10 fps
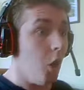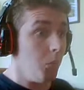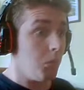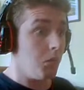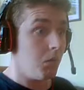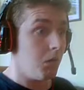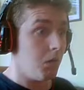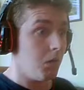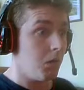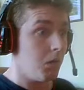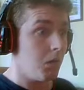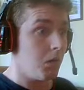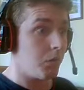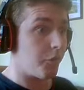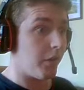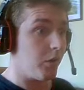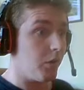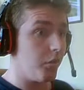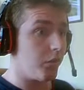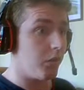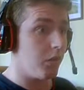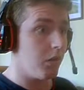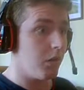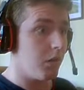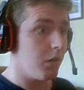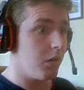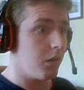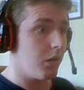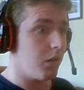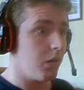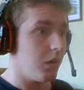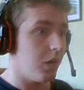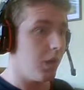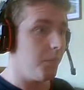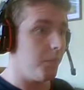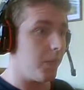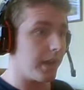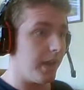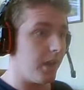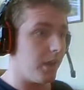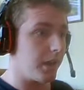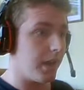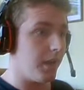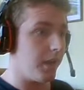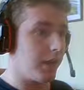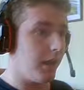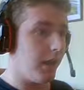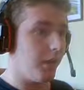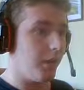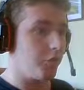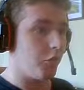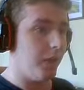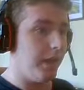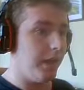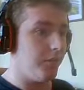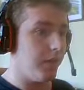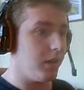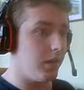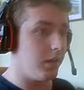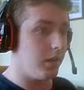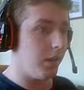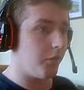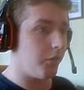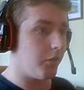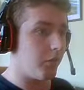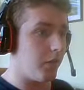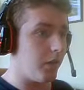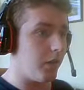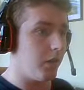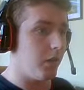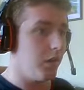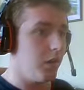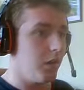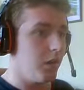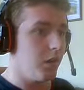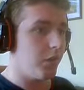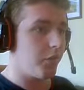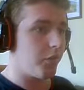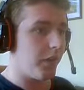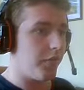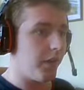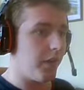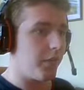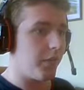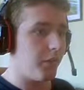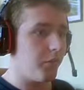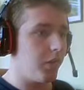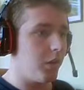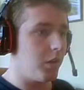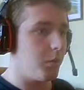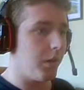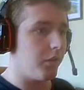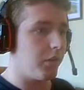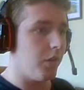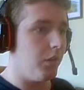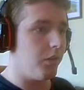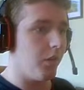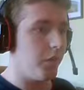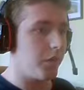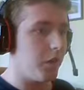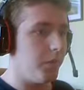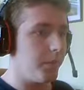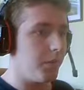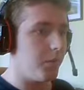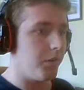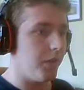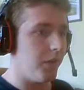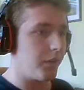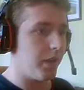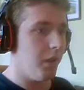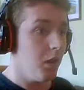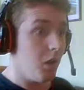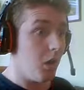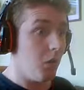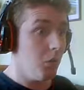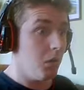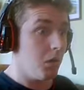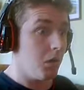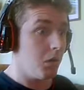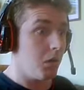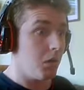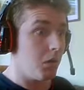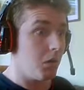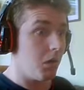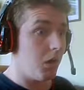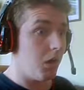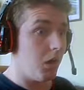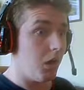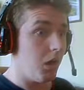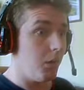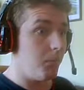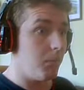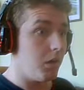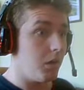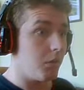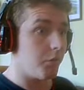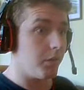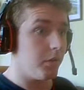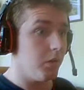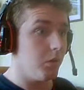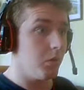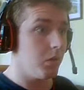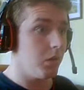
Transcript: Oh! What's that noise? Um, okay, okay, okay, I'll, I'll just be leaving. Let's... It's just like that, that that was the only way to go, though. There can't be anywhere else. Can't, oh. Um, what do I do?